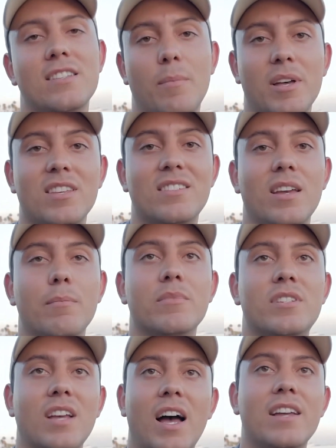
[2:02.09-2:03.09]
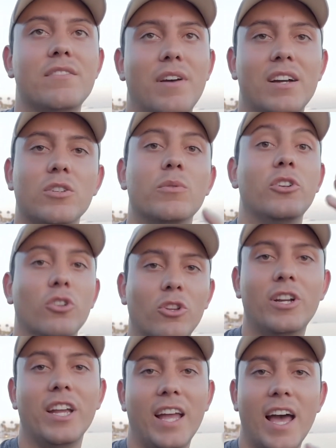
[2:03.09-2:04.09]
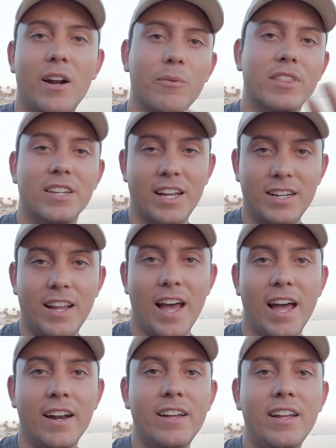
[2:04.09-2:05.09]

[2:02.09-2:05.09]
about the same size factor when you're looking at it with the dead cat.